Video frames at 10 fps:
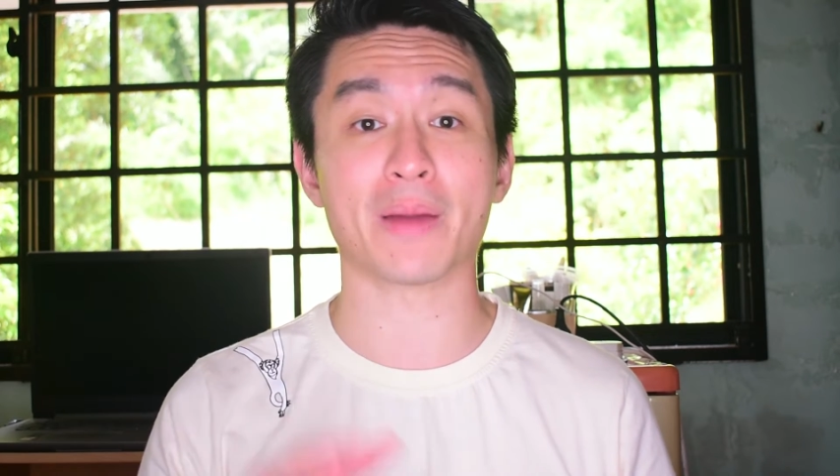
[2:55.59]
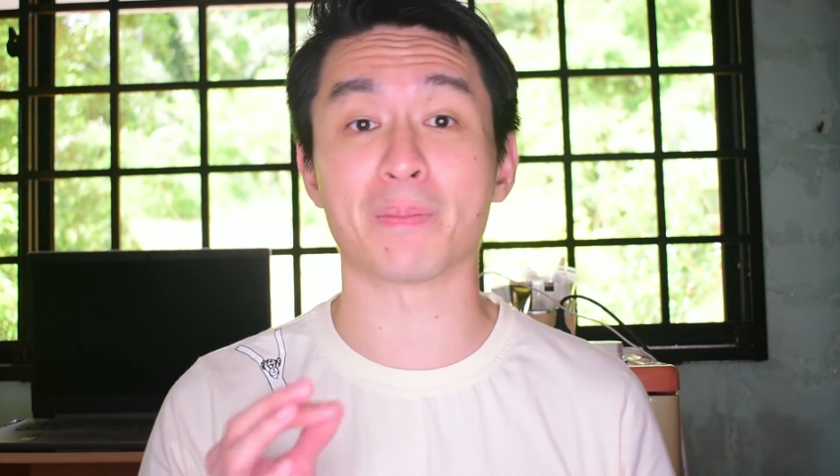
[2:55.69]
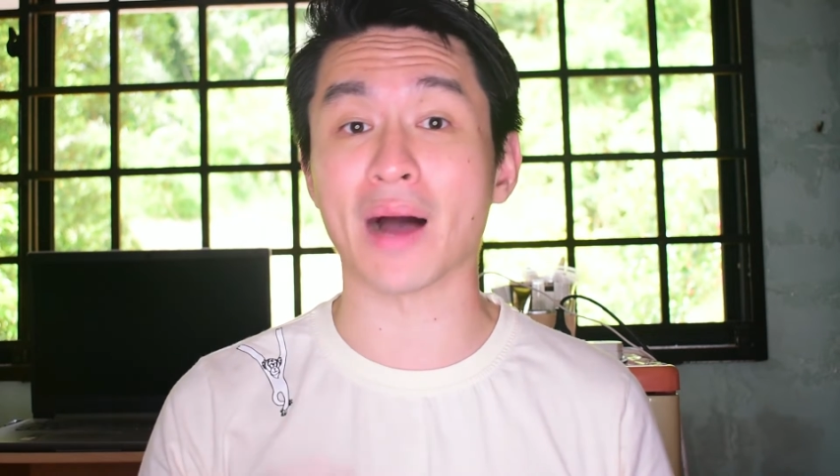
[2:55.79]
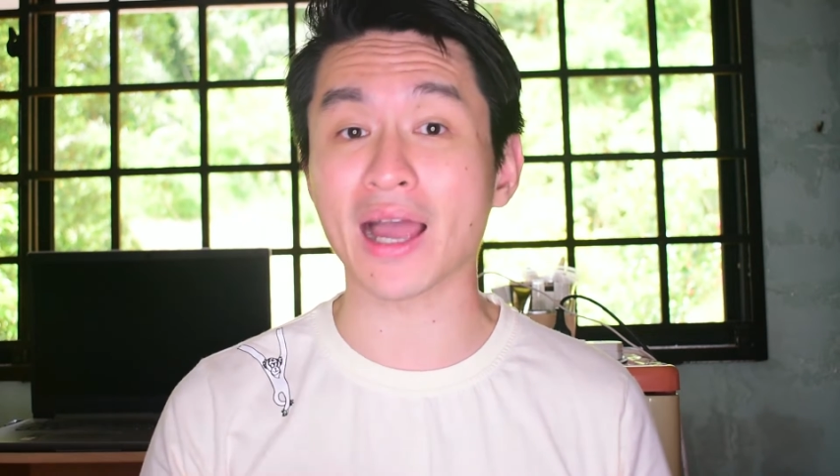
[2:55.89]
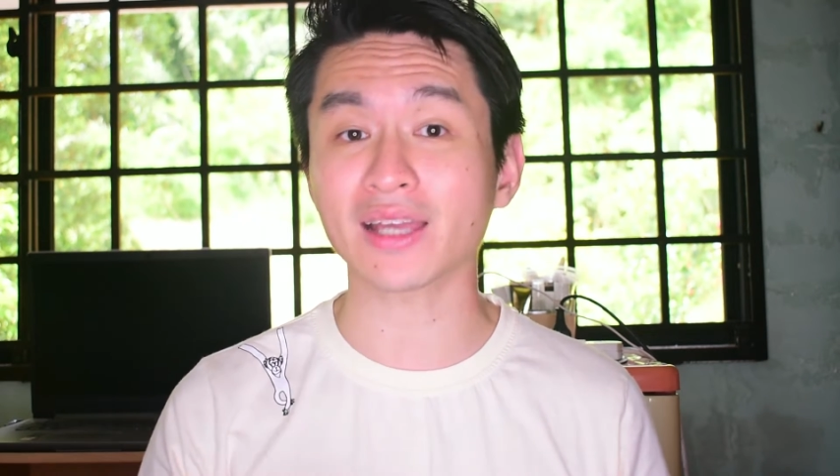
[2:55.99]

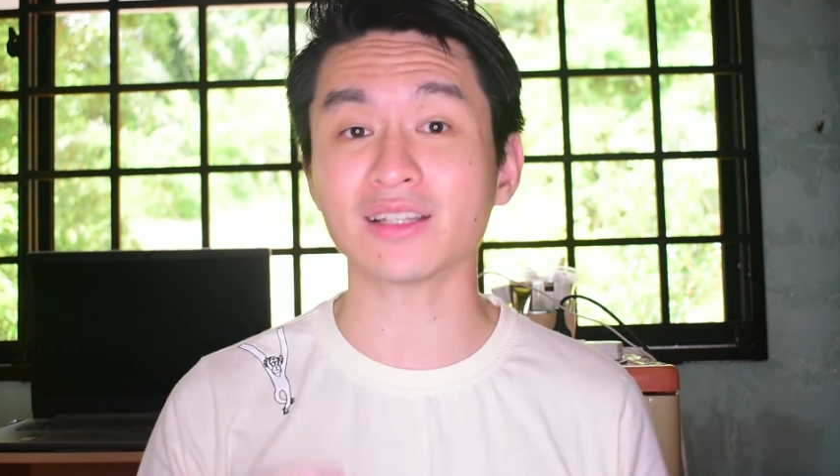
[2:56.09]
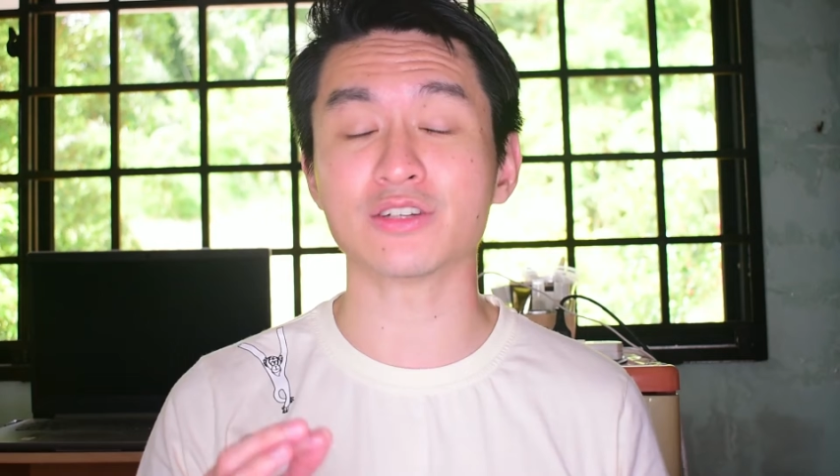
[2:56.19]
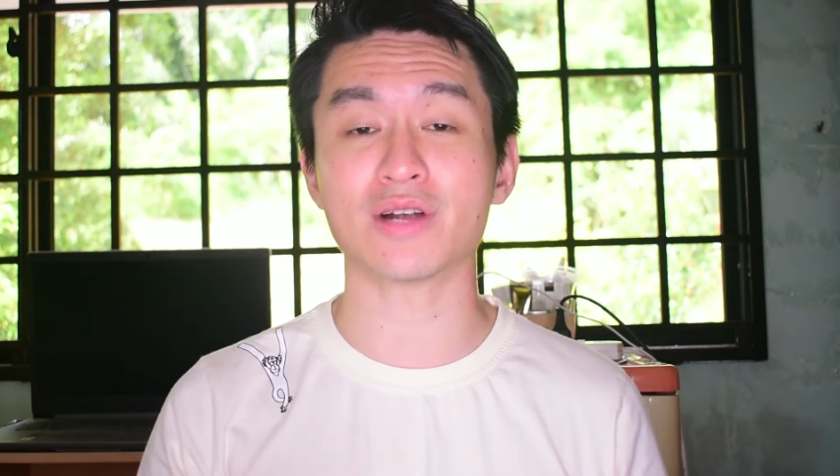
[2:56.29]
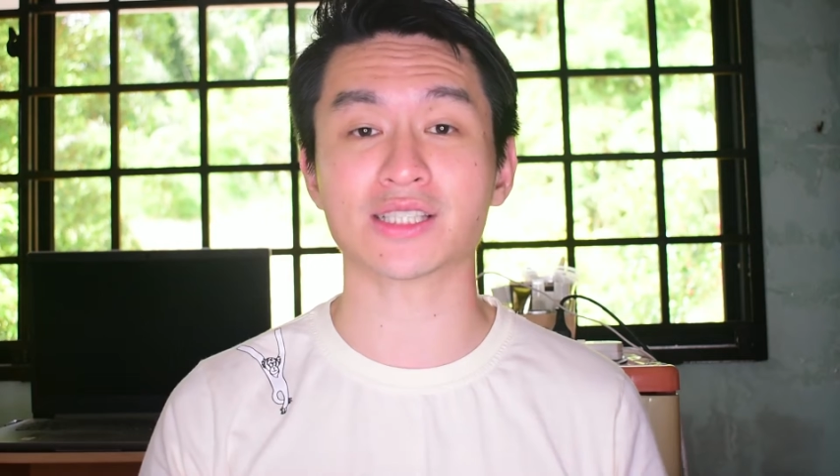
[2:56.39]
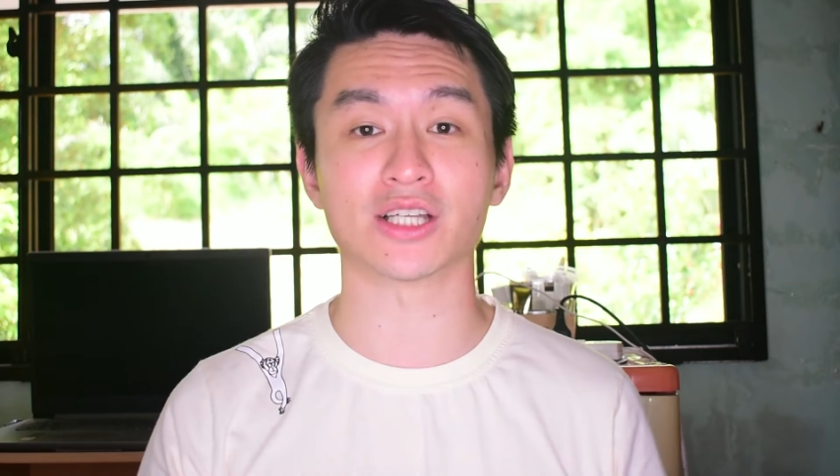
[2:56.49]
buying the
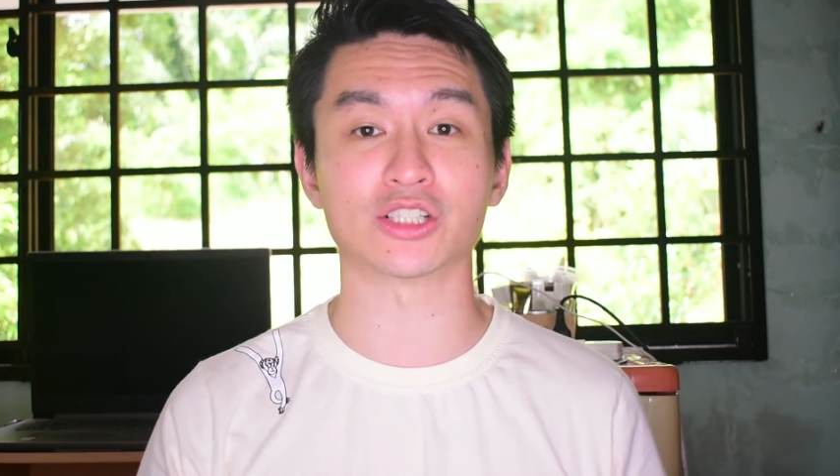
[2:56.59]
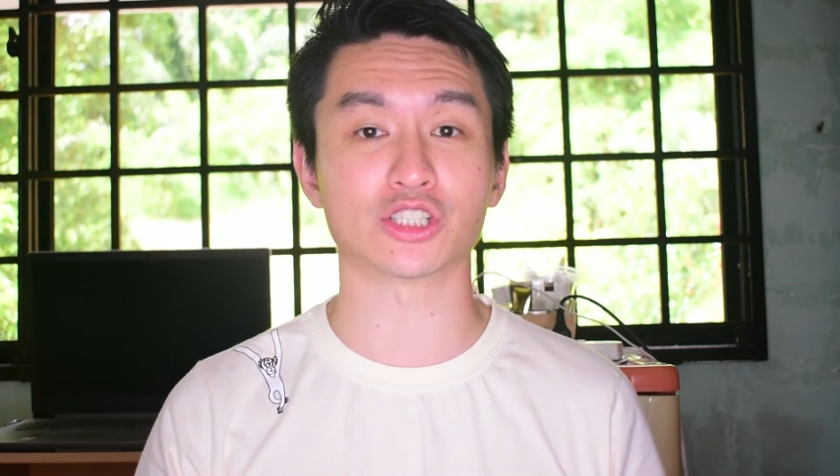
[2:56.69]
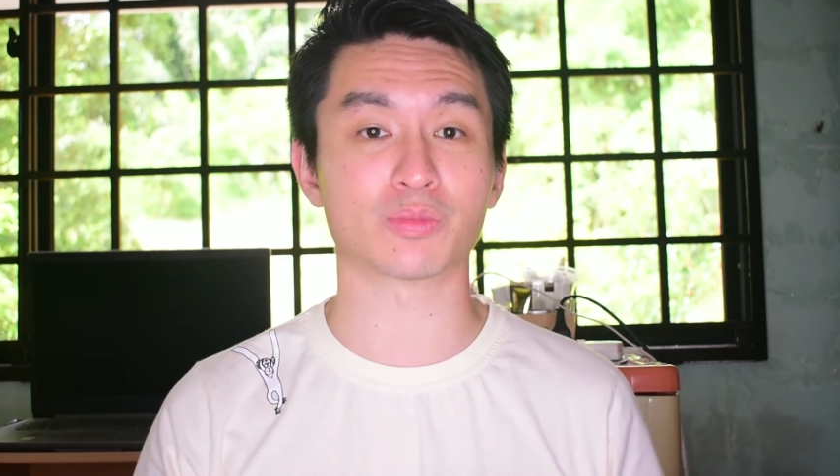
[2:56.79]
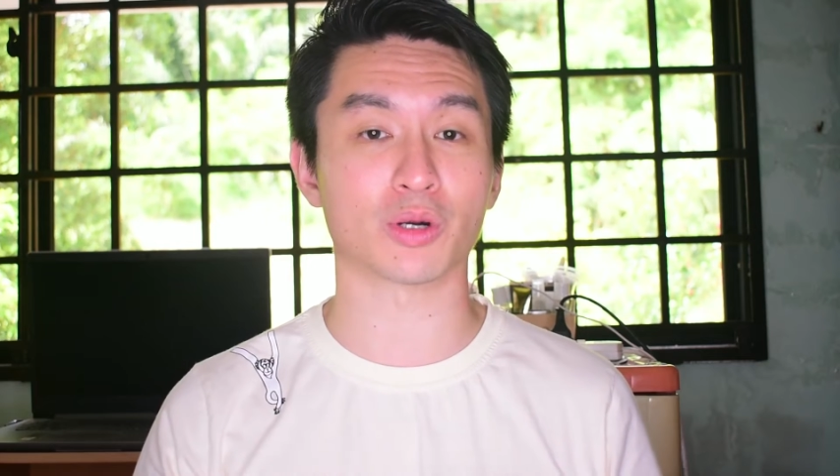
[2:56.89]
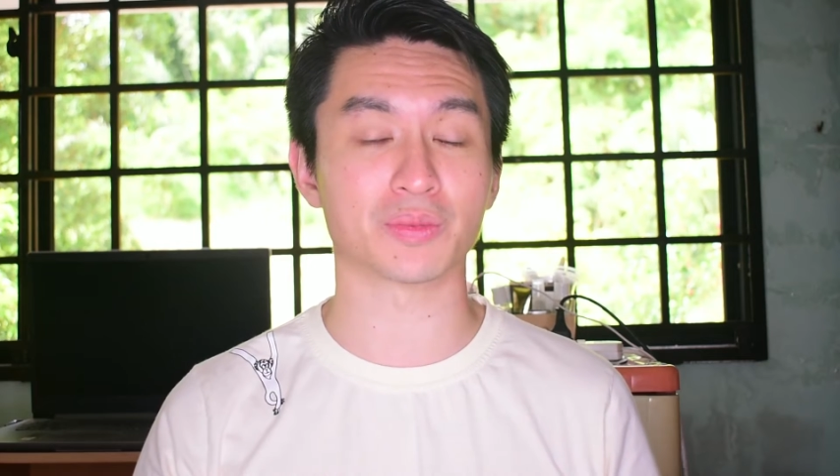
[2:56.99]

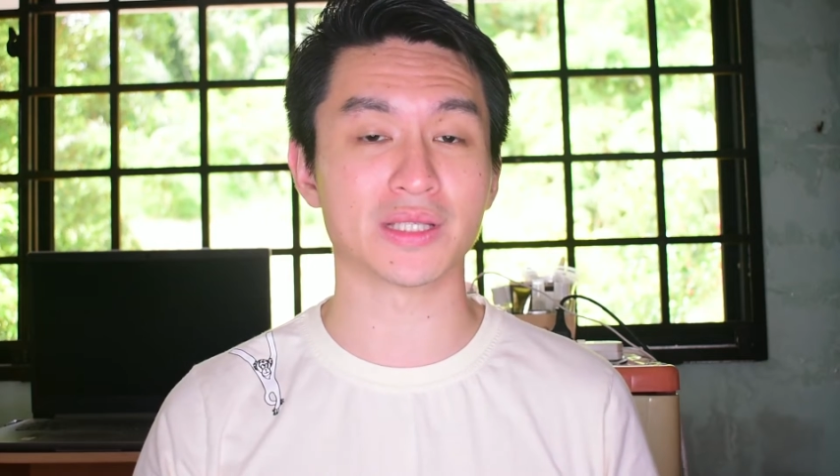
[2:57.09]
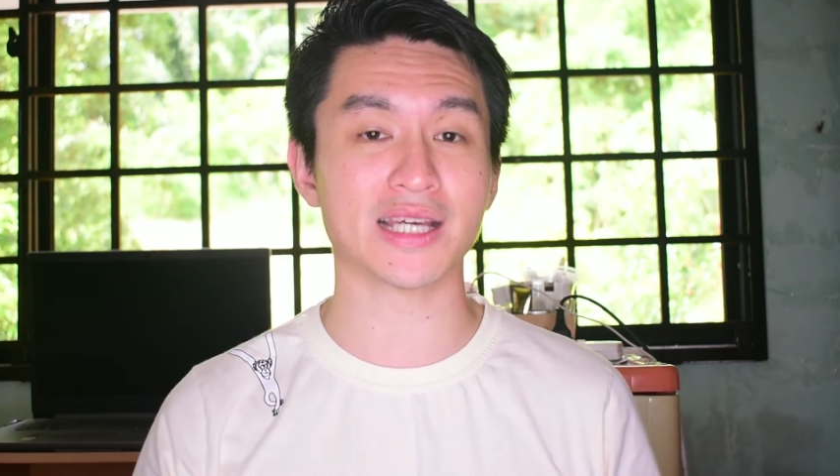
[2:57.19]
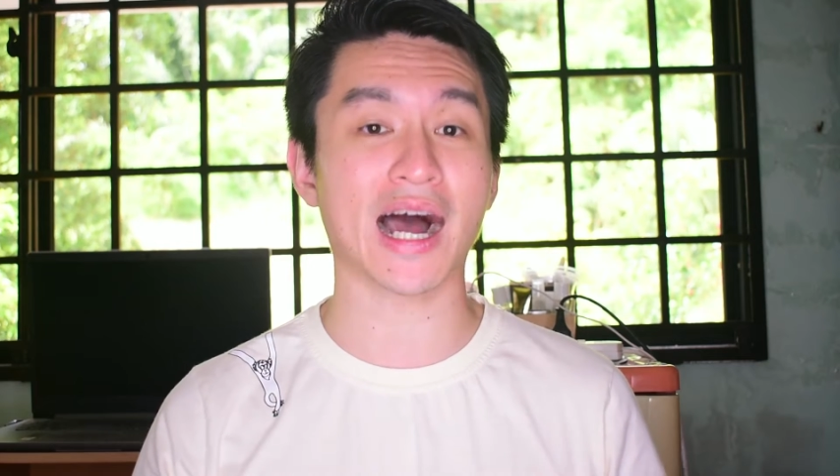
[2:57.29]
residential property